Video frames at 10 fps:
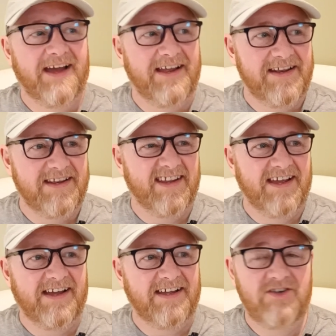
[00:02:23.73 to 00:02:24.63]
And
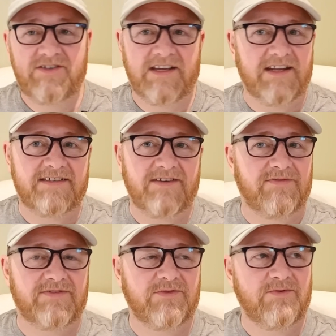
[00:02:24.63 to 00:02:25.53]
it used to get
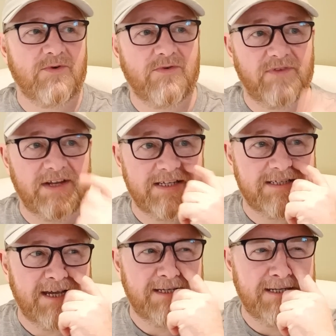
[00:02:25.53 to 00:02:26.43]
itself so overly
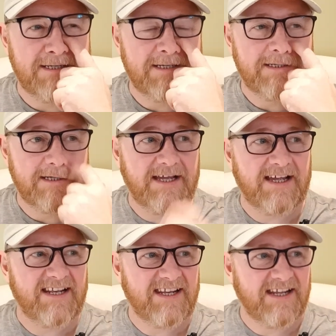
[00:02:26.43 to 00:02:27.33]
excited.
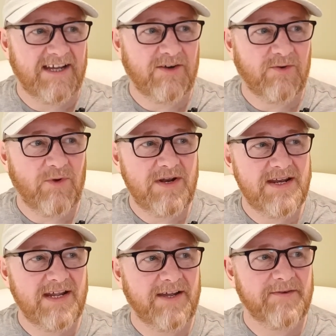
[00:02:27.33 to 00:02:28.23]
And
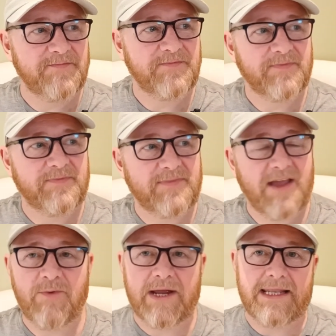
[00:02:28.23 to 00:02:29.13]
one day
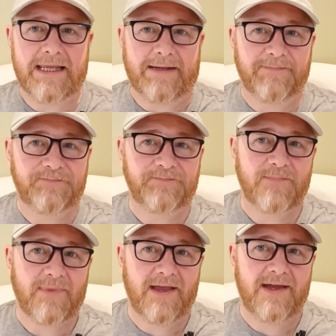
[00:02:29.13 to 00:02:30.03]
I went there
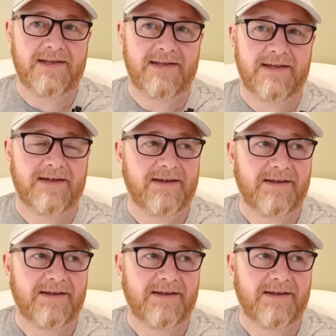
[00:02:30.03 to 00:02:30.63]
and